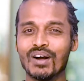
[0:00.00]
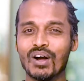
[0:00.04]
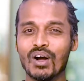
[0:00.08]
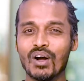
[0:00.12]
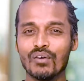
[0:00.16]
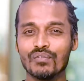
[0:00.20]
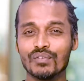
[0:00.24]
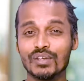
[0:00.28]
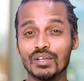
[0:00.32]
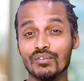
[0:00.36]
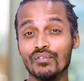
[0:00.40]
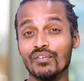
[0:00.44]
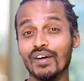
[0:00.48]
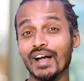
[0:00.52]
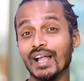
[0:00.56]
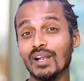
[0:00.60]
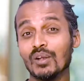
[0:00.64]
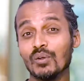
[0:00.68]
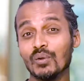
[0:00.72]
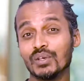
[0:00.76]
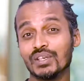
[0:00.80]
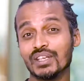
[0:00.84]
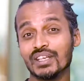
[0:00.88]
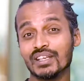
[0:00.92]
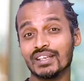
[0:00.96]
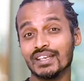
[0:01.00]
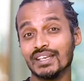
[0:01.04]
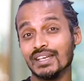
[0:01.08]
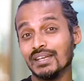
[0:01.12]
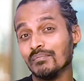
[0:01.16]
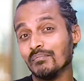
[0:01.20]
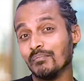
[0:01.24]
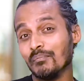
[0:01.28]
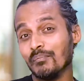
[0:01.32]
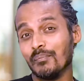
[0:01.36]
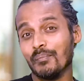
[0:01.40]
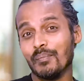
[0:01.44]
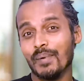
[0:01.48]
of evaluating
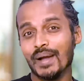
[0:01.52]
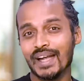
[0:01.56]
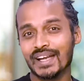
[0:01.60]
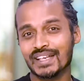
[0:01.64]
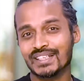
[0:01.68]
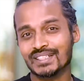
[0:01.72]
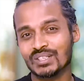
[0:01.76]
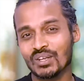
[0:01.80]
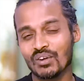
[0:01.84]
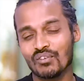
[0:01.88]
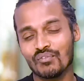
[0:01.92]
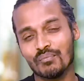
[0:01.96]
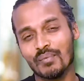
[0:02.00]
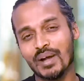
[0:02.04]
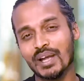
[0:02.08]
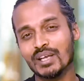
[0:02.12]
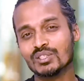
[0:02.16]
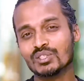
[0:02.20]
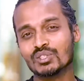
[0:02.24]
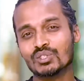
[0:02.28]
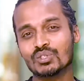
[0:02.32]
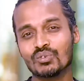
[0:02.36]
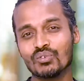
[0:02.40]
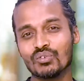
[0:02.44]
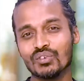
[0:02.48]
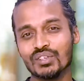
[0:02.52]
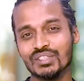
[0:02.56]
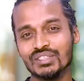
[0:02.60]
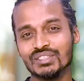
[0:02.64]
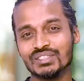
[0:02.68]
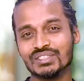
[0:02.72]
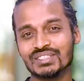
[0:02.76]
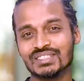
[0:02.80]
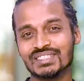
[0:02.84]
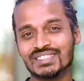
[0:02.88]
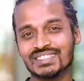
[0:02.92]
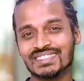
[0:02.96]
impact of my stories.